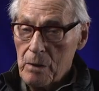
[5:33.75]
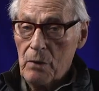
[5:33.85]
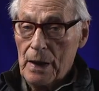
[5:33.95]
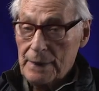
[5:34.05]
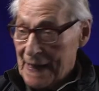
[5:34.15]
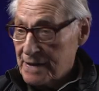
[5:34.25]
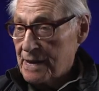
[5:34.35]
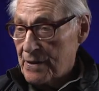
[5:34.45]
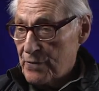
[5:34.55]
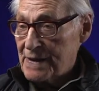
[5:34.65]
Well,
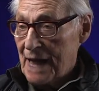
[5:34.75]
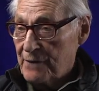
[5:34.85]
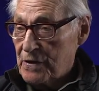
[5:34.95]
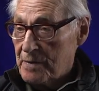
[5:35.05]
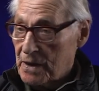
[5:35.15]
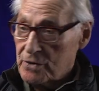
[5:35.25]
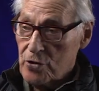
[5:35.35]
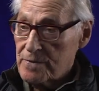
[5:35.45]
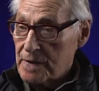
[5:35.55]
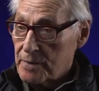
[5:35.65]
is that you mean in
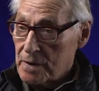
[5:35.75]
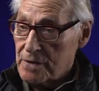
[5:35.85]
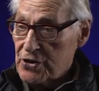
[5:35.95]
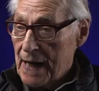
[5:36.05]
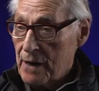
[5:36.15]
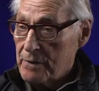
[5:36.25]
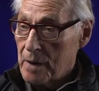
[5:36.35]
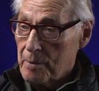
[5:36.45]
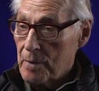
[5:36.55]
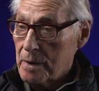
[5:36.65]
terms of shared
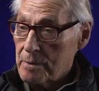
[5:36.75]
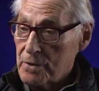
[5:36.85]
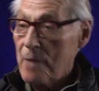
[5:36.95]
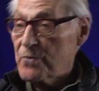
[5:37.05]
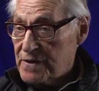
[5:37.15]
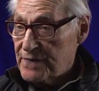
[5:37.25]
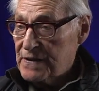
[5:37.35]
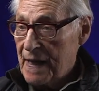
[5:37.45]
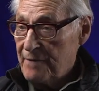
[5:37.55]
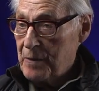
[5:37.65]
numbers of
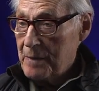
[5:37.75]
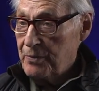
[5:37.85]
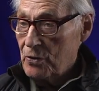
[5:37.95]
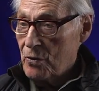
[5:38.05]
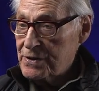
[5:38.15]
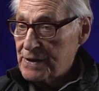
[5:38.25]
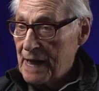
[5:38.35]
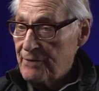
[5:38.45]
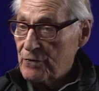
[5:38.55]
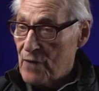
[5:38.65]
staff people or staff and